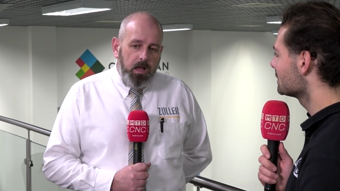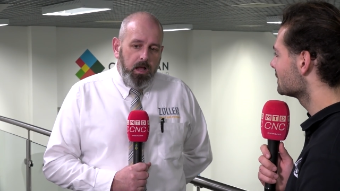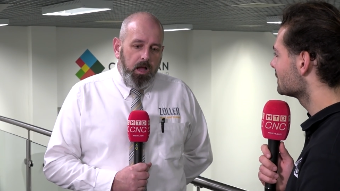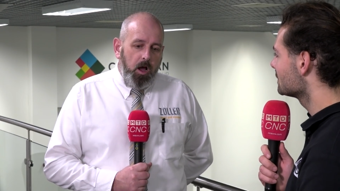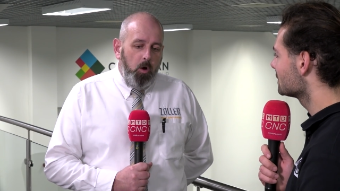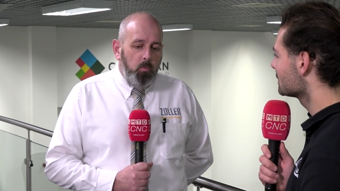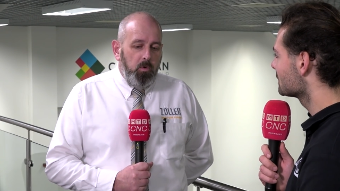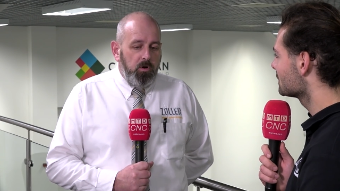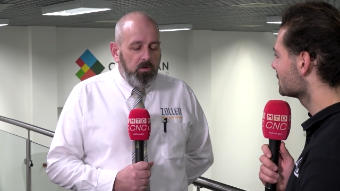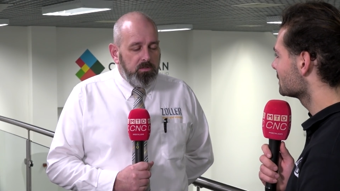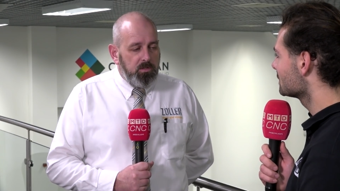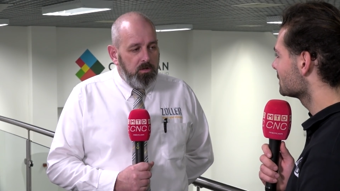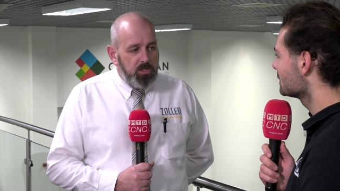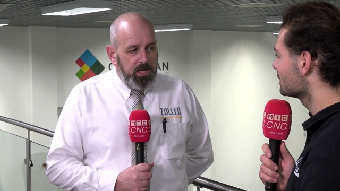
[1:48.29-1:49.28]
Speaker 1: Uh, and we're
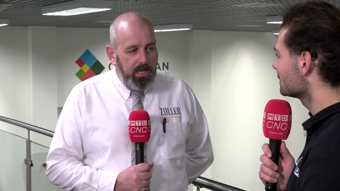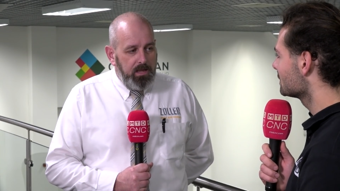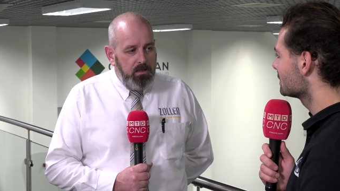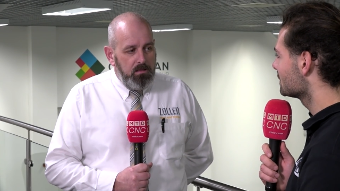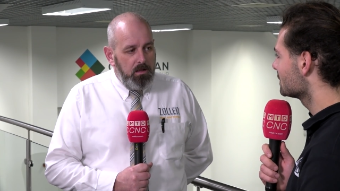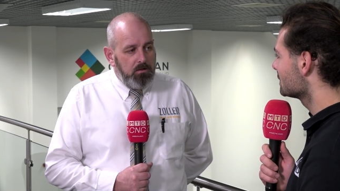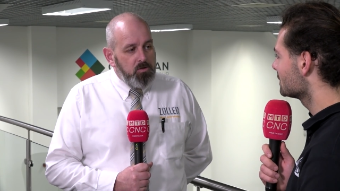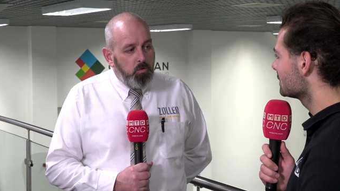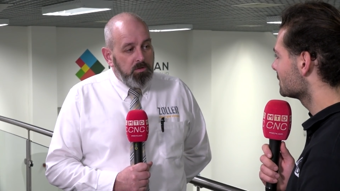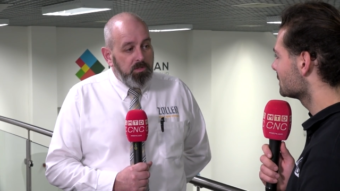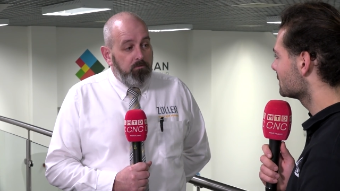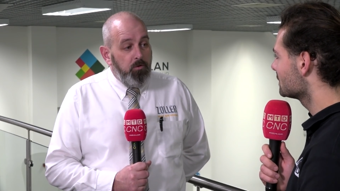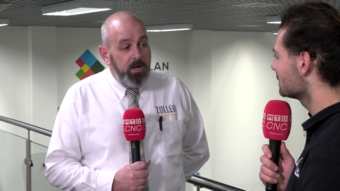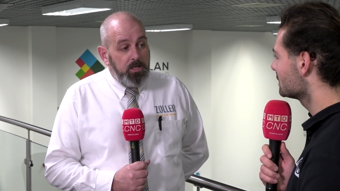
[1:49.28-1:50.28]
also checking that tools
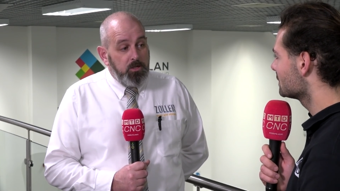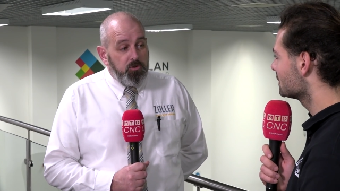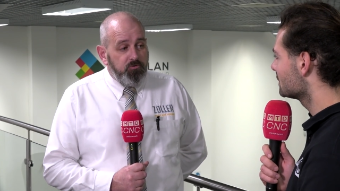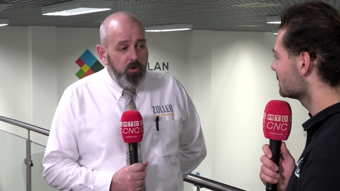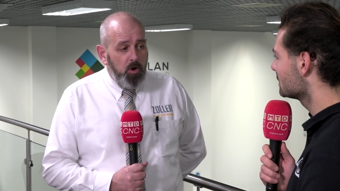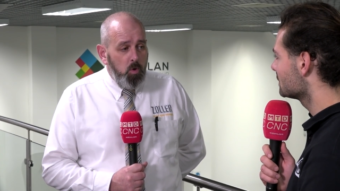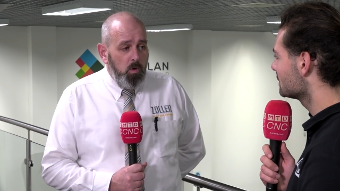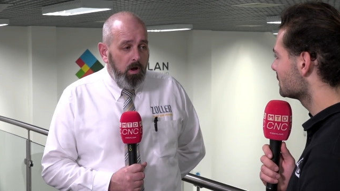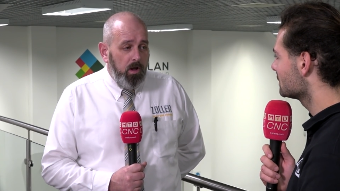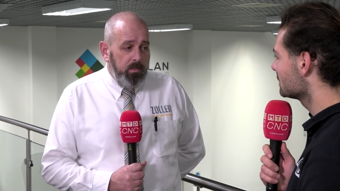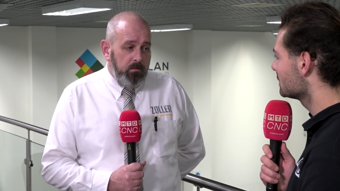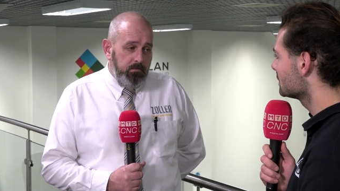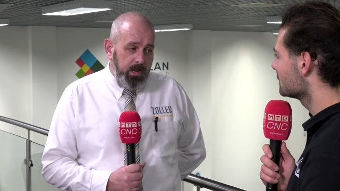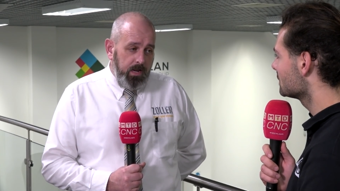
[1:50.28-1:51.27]
are running true
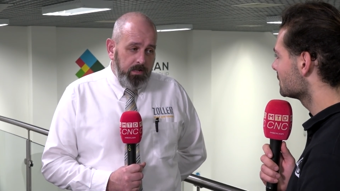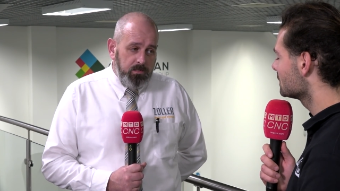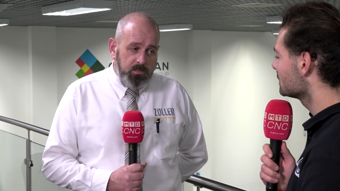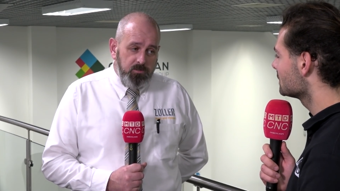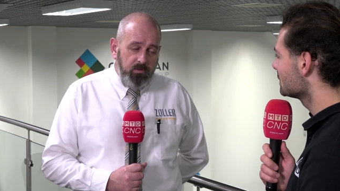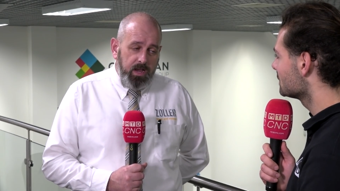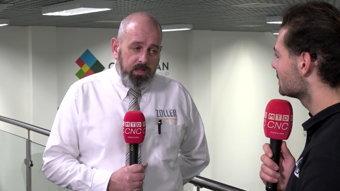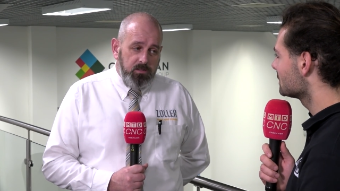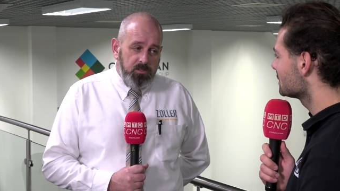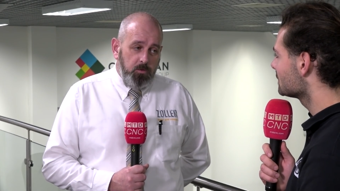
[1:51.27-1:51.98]
and the radius is right,